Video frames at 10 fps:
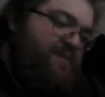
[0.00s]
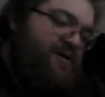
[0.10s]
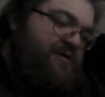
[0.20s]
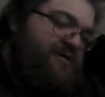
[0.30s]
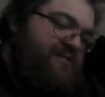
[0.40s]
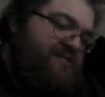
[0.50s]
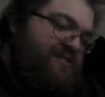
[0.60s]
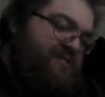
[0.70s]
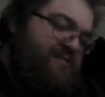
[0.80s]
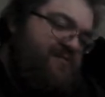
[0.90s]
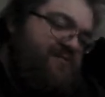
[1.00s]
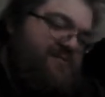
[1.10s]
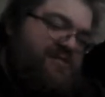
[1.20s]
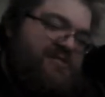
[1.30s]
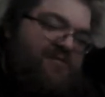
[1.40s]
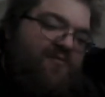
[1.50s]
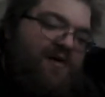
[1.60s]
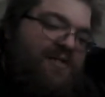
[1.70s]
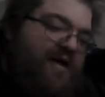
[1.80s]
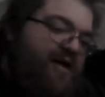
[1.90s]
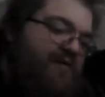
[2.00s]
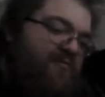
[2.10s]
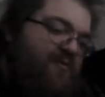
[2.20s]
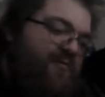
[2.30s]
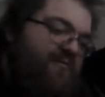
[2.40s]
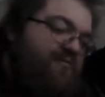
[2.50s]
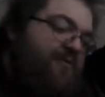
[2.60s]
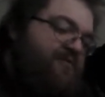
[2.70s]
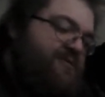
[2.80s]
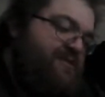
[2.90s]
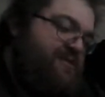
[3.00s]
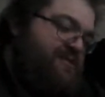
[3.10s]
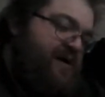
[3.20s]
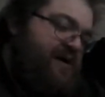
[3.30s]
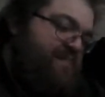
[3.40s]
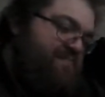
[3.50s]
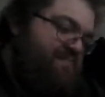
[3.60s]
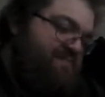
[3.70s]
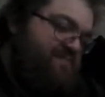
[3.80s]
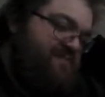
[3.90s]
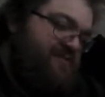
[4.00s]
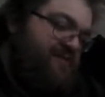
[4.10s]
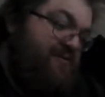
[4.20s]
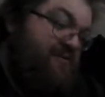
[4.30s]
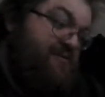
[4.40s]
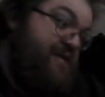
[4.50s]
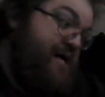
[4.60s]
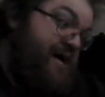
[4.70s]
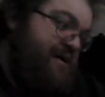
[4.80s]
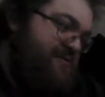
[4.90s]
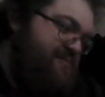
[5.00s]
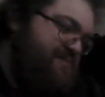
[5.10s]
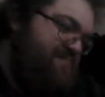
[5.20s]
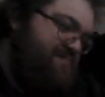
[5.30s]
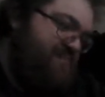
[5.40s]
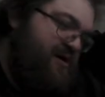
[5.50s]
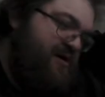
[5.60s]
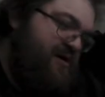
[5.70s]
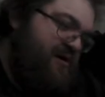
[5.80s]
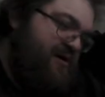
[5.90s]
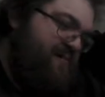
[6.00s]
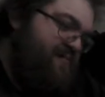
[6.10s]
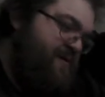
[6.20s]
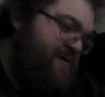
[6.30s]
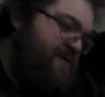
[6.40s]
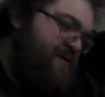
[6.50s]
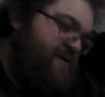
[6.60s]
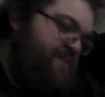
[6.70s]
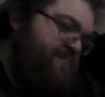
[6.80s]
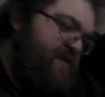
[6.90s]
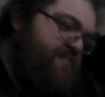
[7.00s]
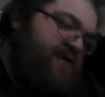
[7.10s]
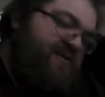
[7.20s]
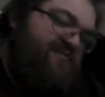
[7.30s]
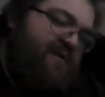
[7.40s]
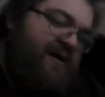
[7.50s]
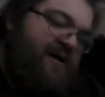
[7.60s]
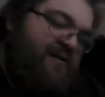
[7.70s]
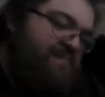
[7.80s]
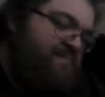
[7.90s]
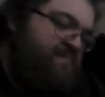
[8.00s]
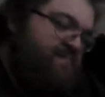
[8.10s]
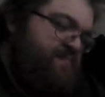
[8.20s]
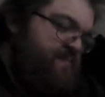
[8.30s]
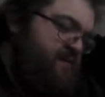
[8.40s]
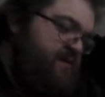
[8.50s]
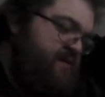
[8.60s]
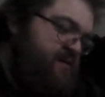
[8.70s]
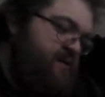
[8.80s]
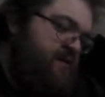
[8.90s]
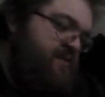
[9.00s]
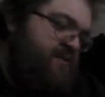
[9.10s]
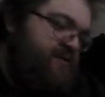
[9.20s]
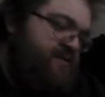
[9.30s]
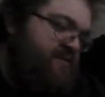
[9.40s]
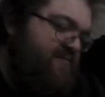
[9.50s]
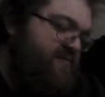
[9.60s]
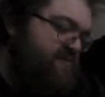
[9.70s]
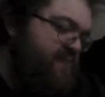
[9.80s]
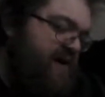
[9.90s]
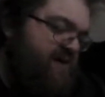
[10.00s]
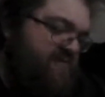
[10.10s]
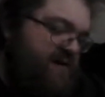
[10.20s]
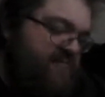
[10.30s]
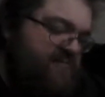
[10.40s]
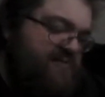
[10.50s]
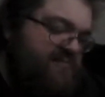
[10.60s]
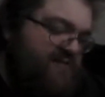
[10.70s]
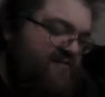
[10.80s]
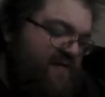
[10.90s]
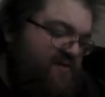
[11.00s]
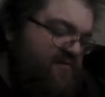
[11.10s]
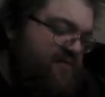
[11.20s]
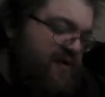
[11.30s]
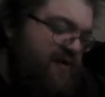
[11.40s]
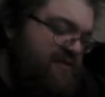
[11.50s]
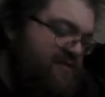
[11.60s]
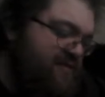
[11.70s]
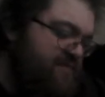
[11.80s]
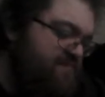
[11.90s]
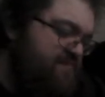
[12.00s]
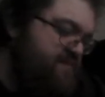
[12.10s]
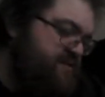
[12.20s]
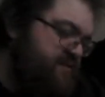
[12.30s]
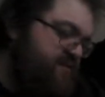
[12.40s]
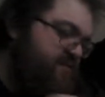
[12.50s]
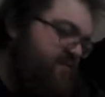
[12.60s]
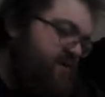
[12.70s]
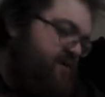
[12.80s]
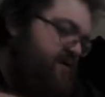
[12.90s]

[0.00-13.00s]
it was just a what the hell moment most of the time. So there's that. But a buddy of mine sort of inspired me with some stuff and or things. So